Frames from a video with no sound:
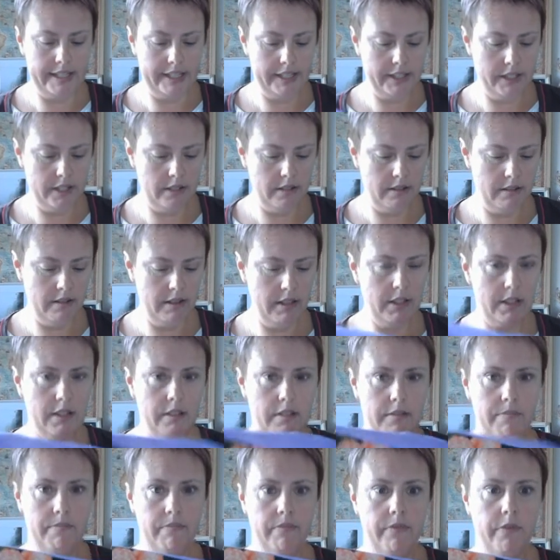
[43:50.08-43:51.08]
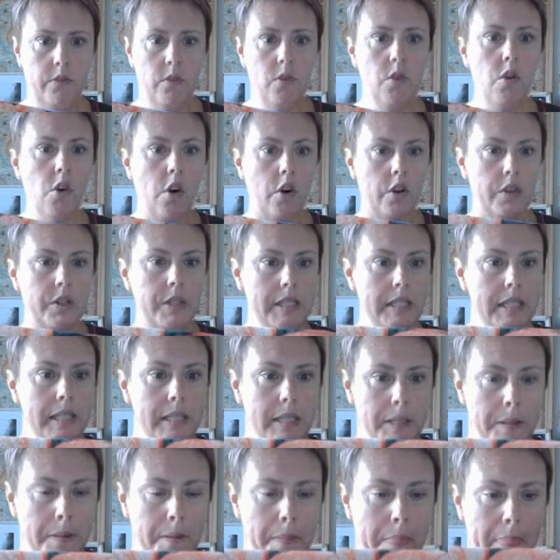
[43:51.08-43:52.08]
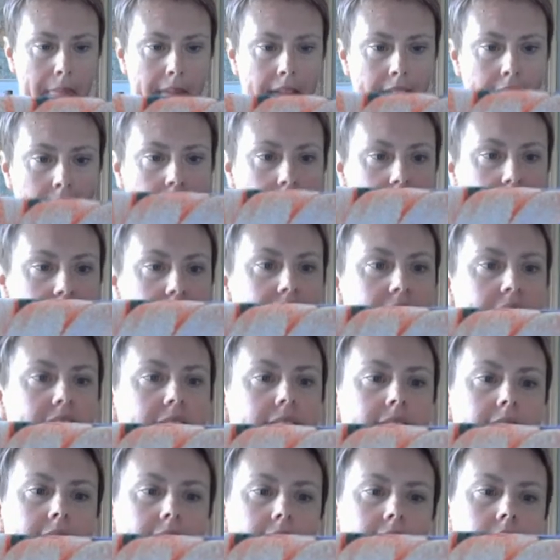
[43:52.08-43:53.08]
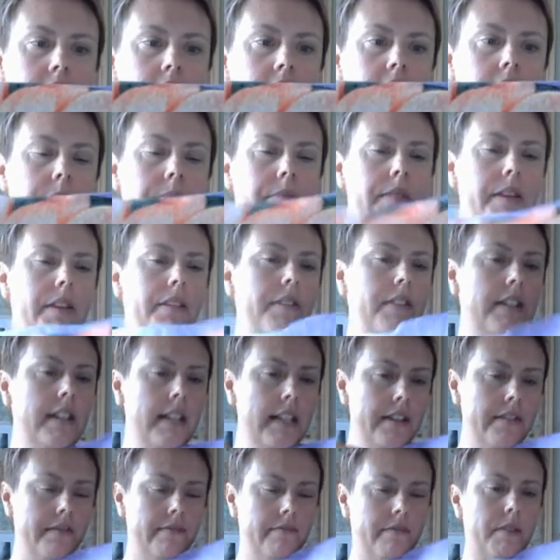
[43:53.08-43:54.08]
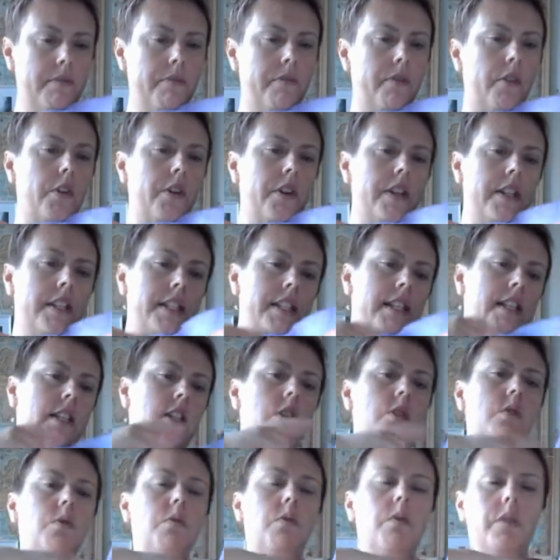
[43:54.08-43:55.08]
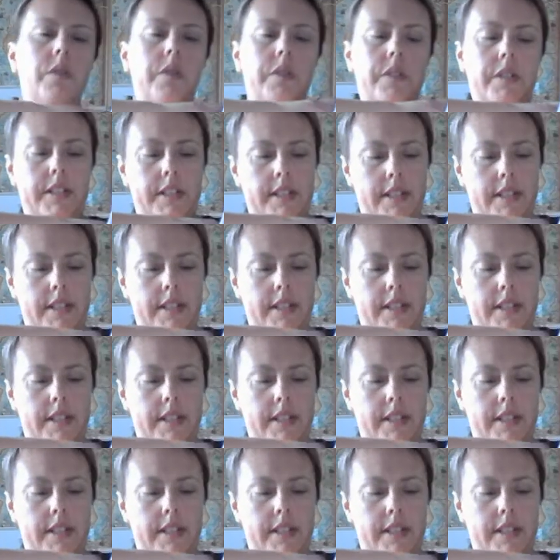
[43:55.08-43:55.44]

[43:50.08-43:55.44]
for the 22,000 stitches. So it's it's four